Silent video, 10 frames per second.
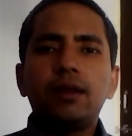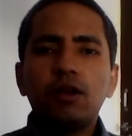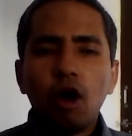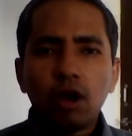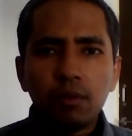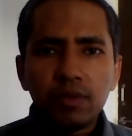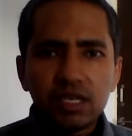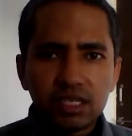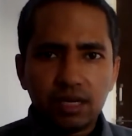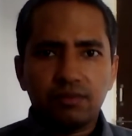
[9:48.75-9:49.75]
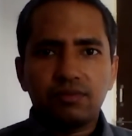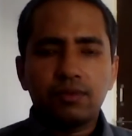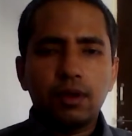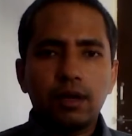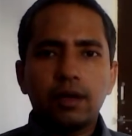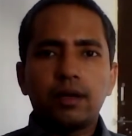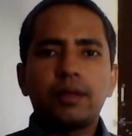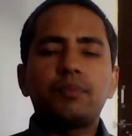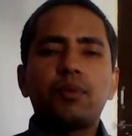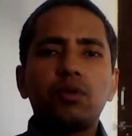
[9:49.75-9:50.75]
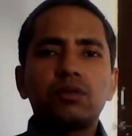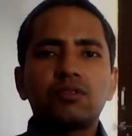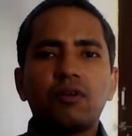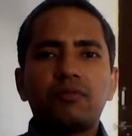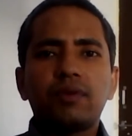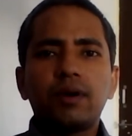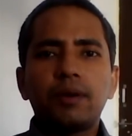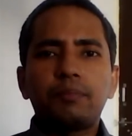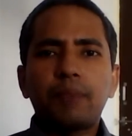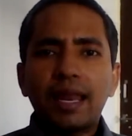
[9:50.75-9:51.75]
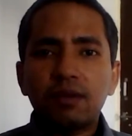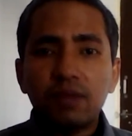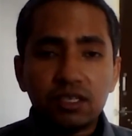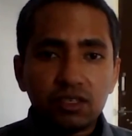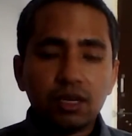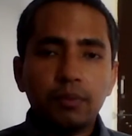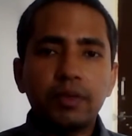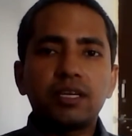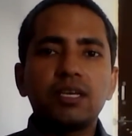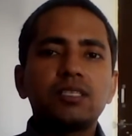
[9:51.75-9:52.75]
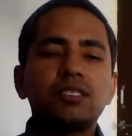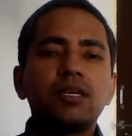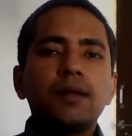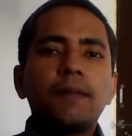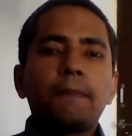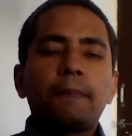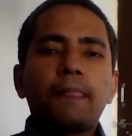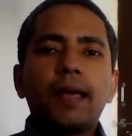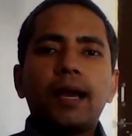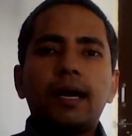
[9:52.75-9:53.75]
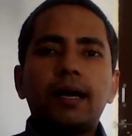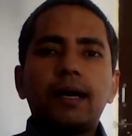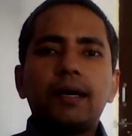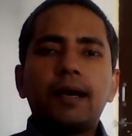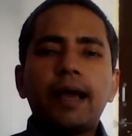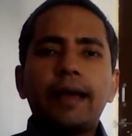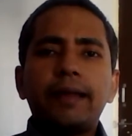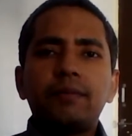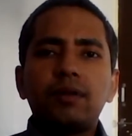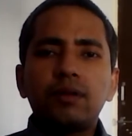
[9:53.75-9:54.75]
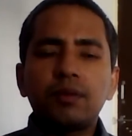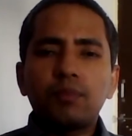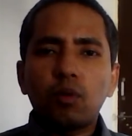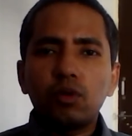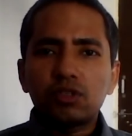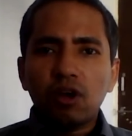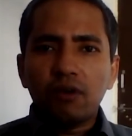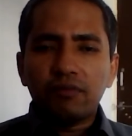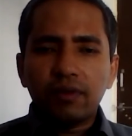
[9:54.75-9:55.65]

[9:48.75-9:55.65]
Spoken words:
law commission, reports of parliamentary committees, and reports of